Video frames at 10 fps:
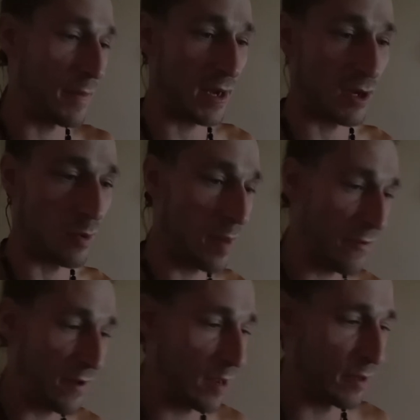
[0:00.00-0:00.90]
to make it with my
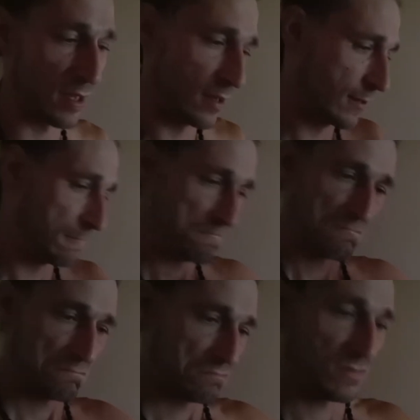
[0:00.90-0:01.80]
family.
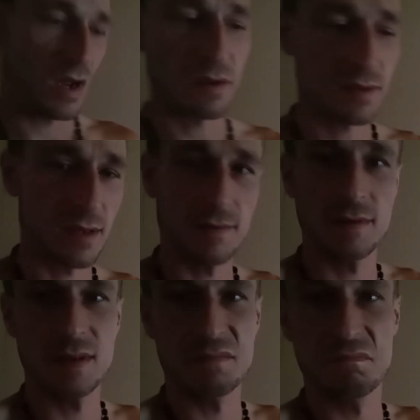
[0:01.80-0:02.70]

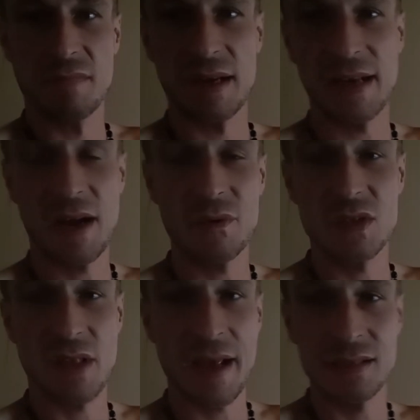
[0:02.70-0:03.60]
Nothing. My dad was
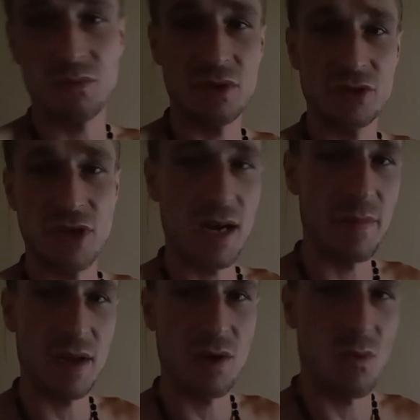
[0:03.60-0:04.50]
the last one to try to
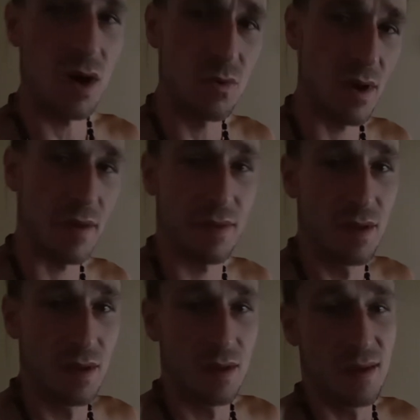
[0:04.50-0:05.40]
make it work with.
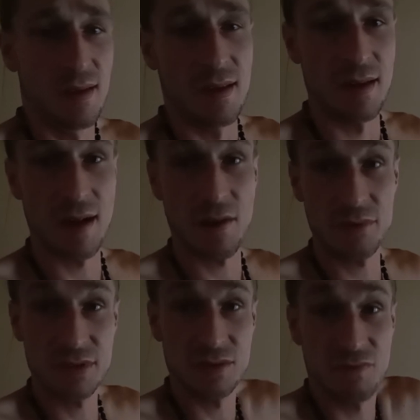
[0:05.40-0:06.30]
And that
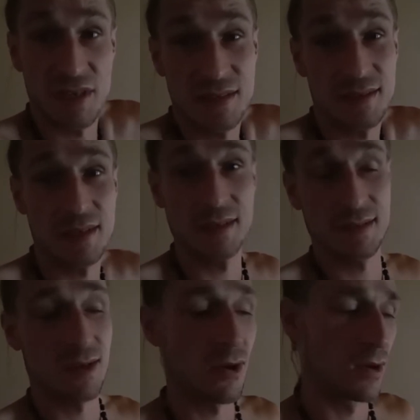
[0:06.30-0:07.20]
was recently.
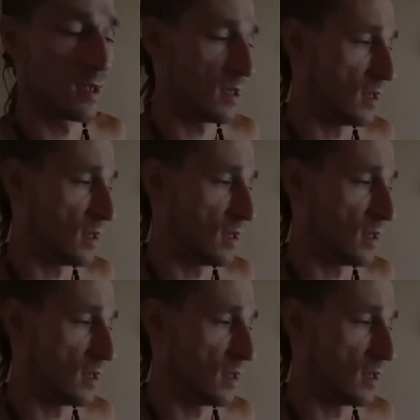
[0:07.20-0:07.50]
So